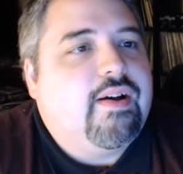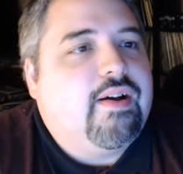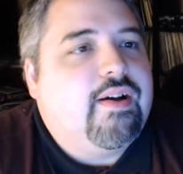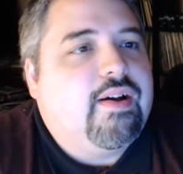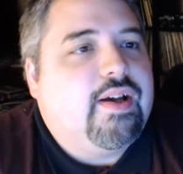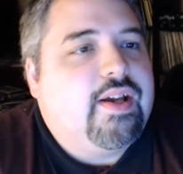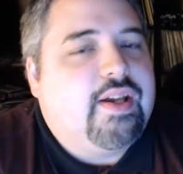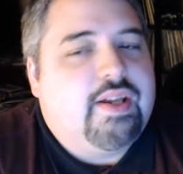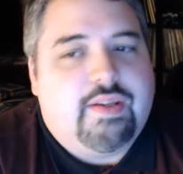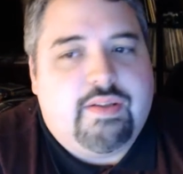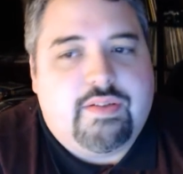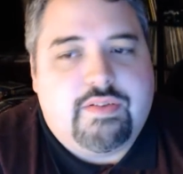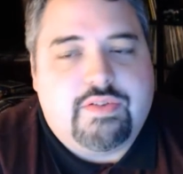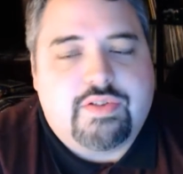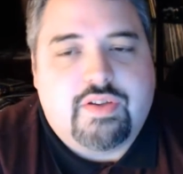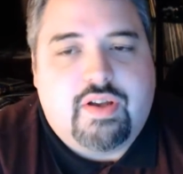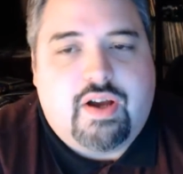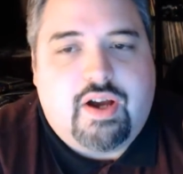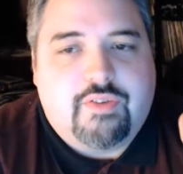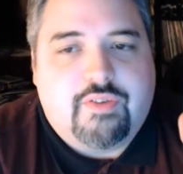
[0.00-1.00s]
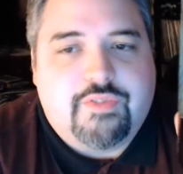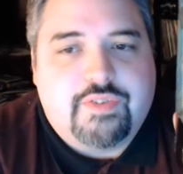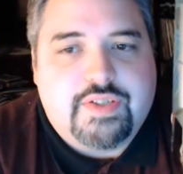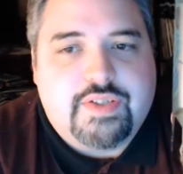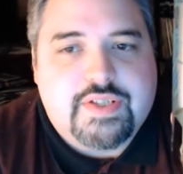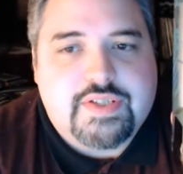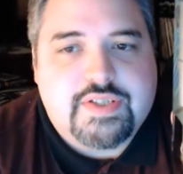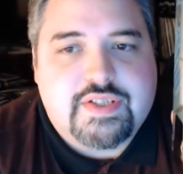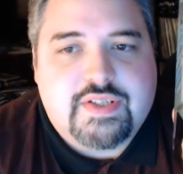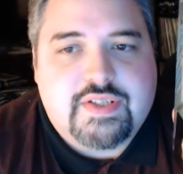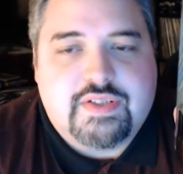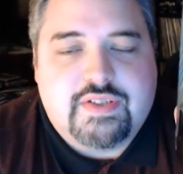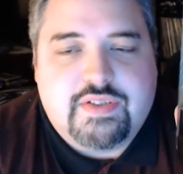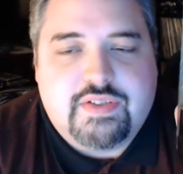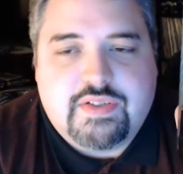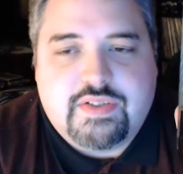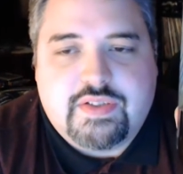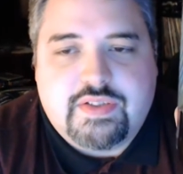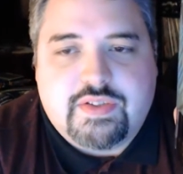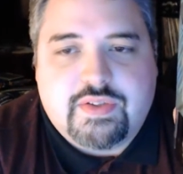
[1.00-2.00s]
I offered this
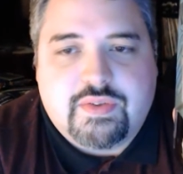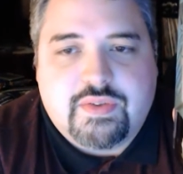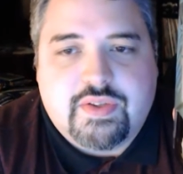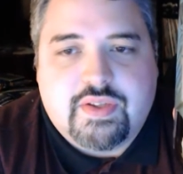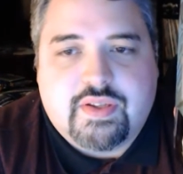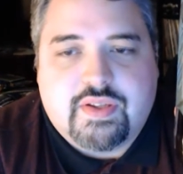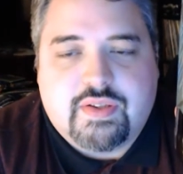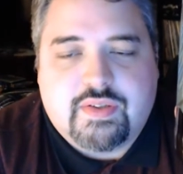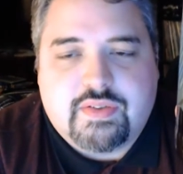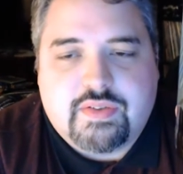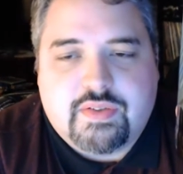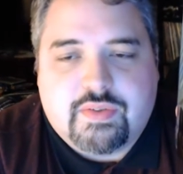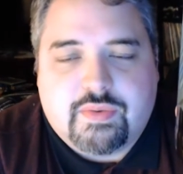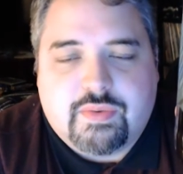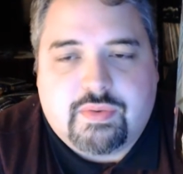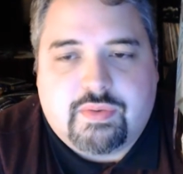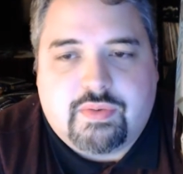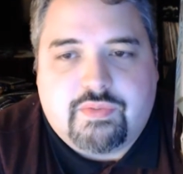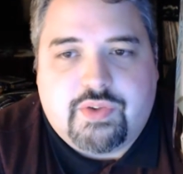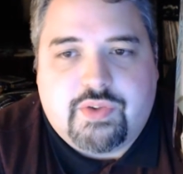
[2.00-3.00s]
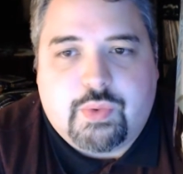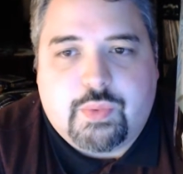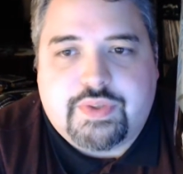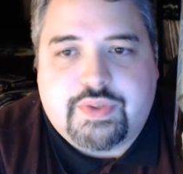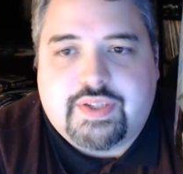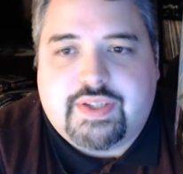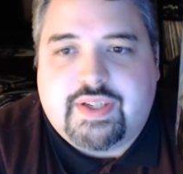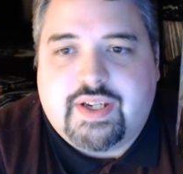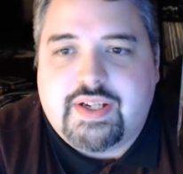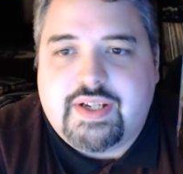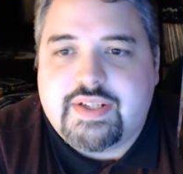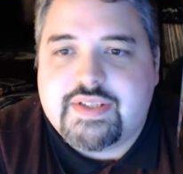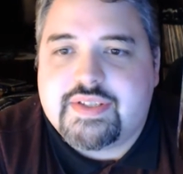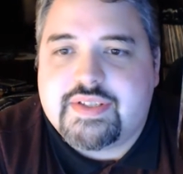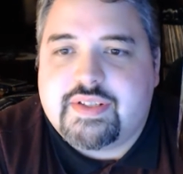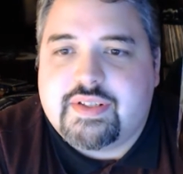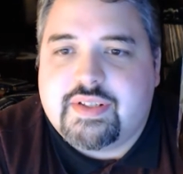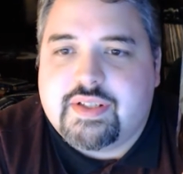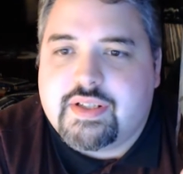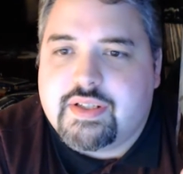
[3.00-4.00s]
to do a review with the
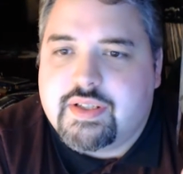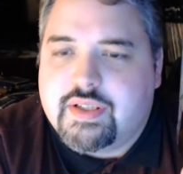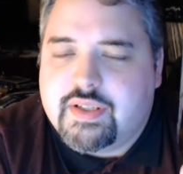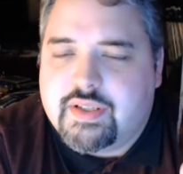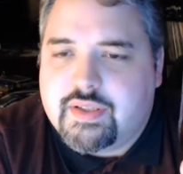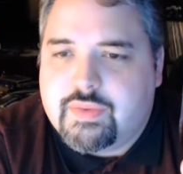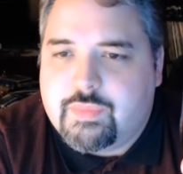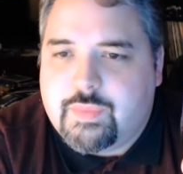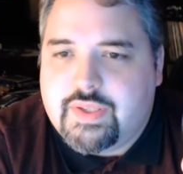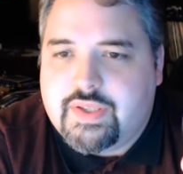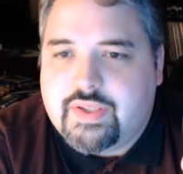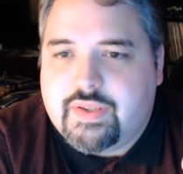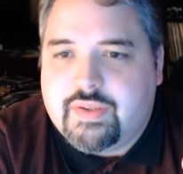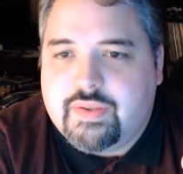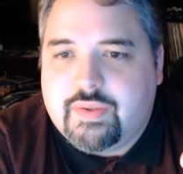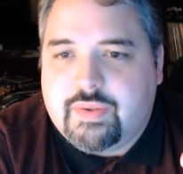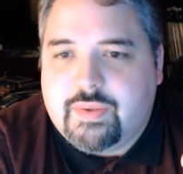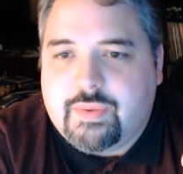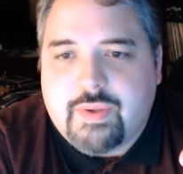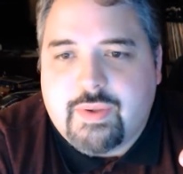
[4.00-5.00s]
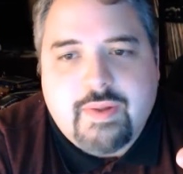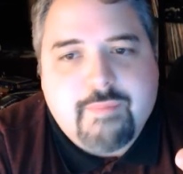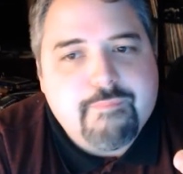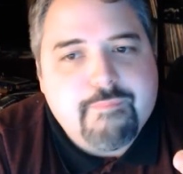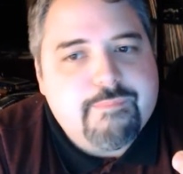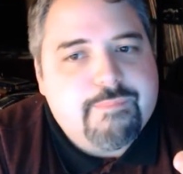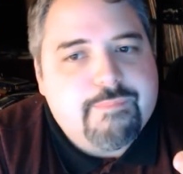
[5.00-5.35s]
guys there a week ago.